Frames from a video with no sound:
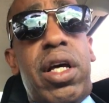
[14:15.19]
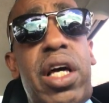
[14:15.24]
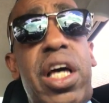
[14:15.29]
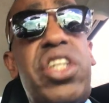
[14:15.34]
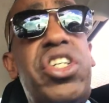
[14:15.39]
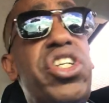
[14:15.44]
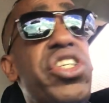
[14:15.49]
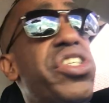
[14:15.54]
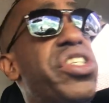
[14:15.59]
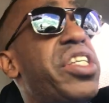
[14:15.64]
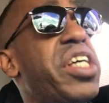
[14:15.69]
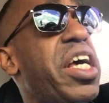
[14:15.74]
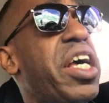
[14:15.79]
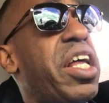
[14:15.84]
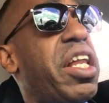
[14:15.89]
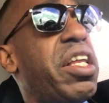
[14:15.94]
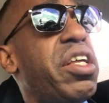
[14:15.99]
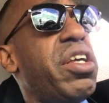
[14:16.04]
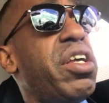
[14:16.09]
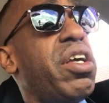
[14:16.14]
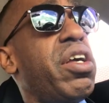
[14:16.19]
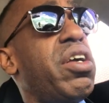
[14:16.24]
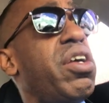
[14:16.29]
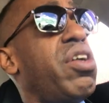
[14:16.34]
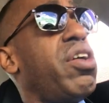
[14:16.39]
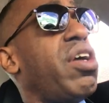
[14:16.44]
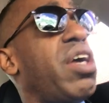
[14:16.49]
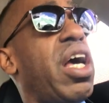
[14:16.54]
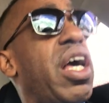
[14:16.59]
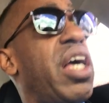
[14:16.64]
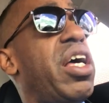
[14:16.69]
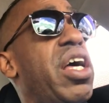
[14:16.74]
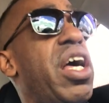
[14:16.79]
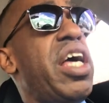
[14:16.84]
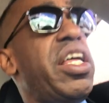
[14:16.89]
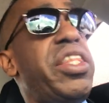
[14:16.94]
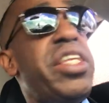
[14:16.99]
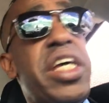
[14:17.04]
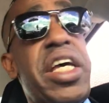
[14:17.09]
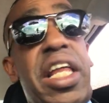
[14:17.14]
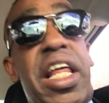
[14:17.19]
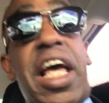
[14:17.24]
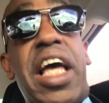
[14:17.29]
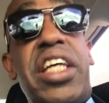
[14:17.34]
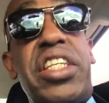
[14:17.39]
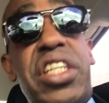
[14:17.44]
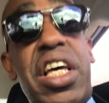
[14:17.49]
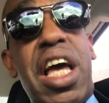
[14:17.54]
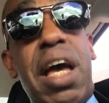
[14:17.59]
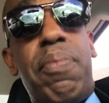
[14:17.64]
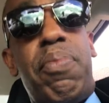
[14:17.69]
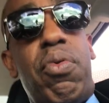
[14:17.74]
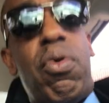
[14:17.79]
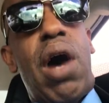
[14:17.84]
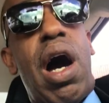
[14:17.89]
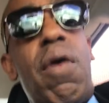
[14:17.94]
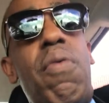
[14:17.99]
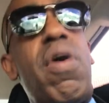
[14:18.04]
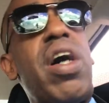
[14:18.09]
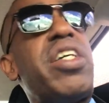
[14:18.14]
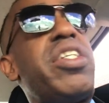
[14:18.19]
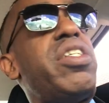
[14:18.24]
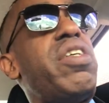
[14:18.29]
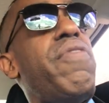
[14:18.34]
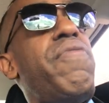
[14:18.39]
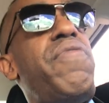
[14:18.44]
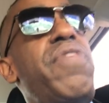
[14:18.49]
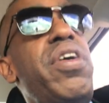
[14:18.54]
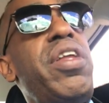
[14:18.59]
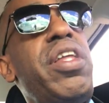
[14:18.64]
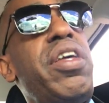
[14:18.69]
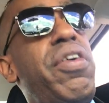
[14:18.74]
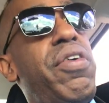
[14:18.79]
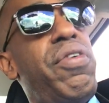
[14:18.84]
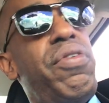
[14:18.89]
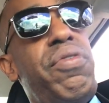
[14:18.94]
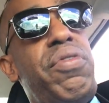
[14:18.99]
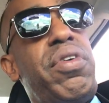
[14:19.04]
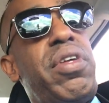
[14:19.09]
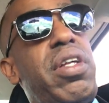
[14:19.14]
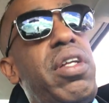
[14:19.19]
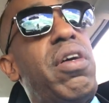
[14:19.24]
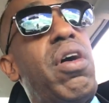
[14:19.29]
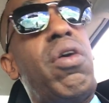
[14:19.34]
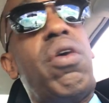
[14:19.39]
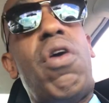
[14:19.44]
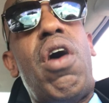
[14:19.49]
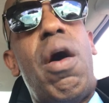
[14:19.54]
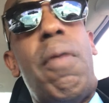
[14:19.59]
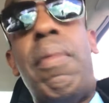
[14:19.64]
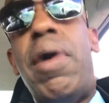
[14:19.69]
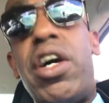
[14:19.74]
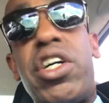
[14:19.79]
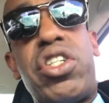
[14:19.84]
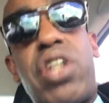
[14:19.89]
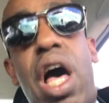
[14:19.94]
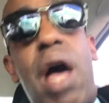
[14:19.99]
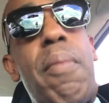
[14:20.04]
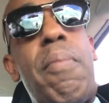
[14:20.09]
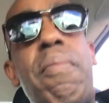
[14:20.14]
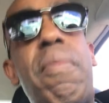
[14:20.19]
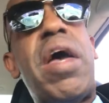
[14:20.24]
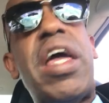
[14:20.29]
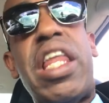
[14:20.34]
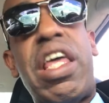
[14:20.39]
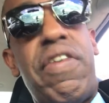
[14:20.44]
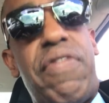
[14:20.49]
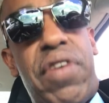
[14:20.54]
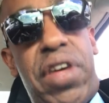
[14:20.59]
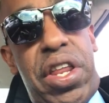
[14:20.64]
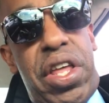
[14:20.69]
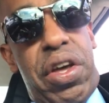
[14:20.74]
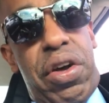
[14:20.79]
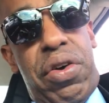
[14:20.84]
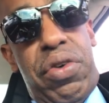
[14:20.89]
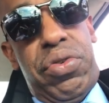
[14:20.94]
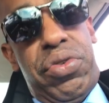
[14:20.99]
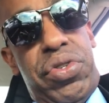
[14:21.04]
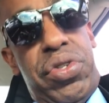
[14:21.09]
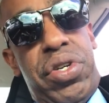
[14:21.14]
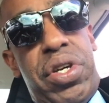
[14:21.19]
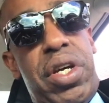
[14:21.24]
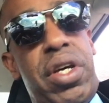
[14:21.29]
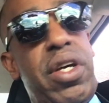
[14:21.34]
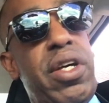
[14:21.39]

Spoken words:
It did. Example, I watched a video amongst many videos.